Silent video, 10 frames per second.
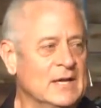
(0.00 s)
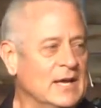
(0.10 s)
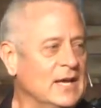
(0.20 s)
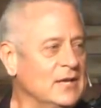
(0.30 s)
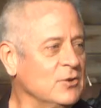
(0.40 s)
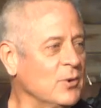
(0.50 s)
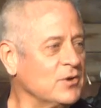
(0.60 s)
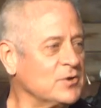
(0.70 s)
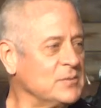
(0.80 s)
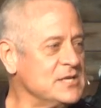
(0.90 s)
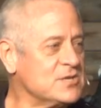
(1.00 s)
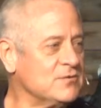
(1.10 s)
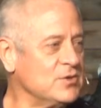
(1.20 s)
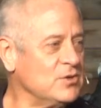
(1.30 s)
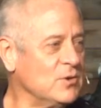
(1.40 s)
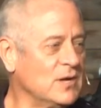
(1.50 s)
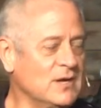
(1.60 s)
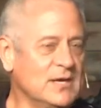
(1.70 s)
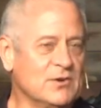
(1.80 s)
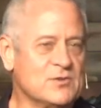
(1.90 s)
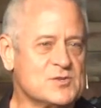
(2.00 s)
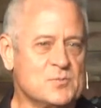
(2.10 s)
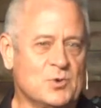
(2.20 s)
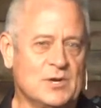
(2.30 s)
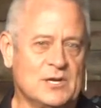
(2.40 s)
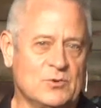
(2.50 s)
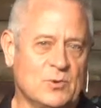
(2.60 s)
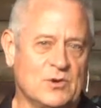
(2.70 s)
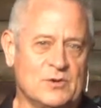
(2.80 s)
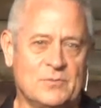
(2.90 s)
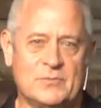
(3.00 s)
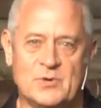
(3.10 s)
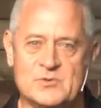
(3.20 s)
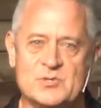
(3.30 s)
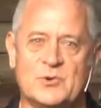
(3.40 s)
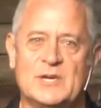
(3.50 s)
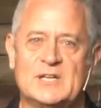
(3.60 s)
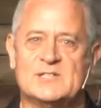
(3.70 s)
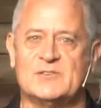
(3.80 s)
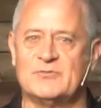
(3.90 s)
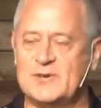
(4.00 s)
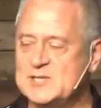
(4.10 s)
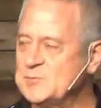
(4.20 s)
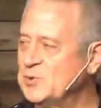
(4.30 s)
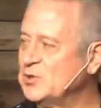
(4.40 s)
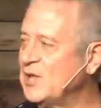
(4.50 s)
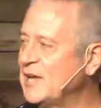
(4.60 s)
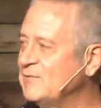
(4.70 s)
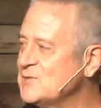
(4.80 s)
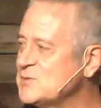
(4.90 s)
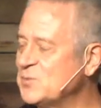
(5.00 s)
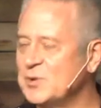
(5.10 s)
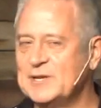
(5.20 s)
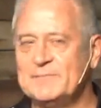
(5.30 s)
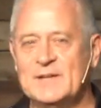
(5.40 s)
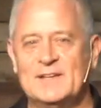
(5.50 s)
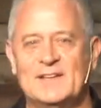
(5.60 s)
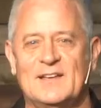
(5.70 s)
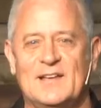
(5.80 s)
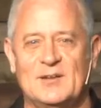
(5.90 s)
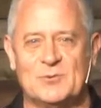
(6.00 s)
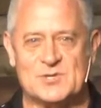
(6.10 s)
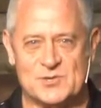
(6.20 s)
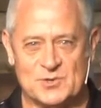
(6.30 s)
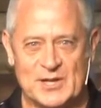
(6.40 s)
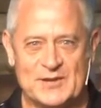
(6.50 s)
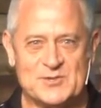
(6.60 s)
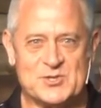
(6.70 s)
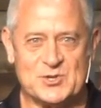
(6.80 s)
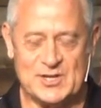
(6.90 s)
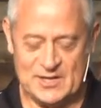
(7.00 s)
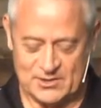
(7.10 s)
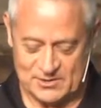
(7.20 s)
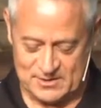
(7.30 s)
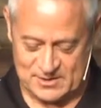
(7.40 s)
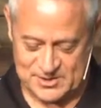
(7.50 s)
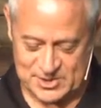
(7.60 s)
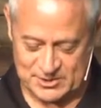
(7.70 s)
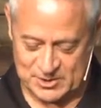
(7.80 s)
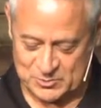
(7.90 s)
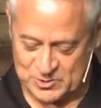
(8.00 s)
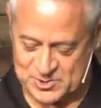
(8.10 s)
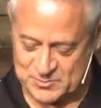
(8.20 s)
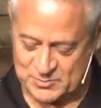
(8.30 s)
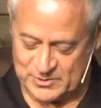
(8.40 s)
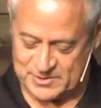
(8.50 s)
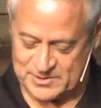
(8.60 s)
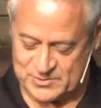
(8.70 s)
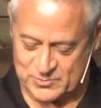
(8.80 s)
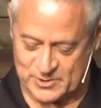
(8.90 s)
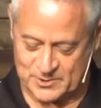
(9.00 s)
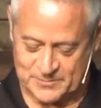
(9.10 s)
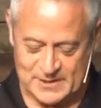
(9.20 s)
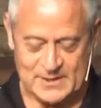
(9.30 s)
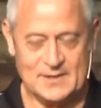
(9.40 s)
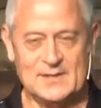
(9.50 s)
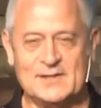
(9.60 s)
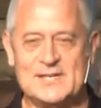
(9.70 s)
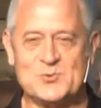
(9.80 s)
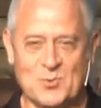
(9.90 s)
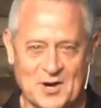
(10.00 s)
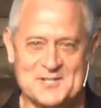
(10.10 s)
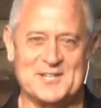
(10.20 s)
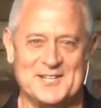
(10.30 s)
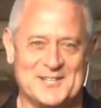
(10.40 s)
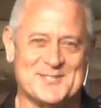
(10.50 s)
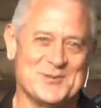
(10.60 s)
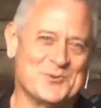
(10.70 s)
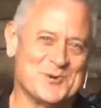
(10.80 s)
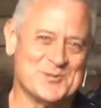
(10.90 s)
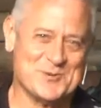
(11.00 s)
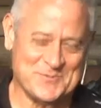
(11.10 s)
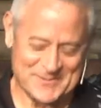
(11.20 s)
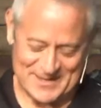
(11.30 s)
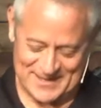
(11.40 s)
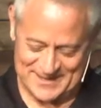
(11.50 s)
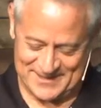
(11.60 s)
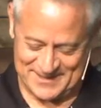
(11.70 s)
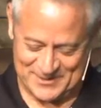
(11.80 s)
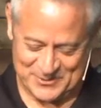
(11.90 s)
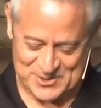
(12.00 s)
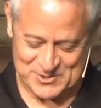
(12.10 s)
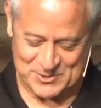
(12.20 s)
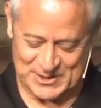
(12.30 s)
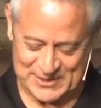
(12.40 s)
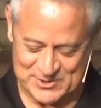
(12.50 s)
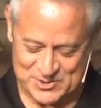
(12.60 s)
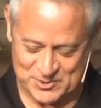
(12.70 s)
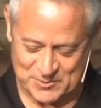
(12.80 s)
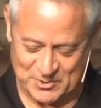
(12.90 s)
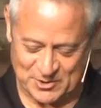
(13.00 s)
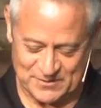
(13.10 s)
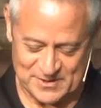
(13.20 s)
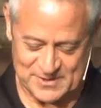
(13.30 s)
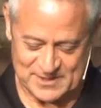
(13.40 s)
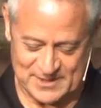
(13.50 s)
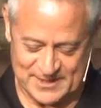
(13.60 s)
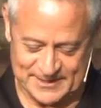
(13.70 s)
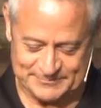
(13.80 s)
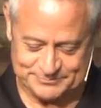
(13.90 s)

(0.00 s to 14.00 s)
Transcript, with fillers: and to welcome each of you uh, here this morning and to welcome those joining us on Facebook Live this morning. And we're so glad that you're here uh, sharing worship with us as well at least watching us in worship, and uh, we're so glad that you're a part of this today.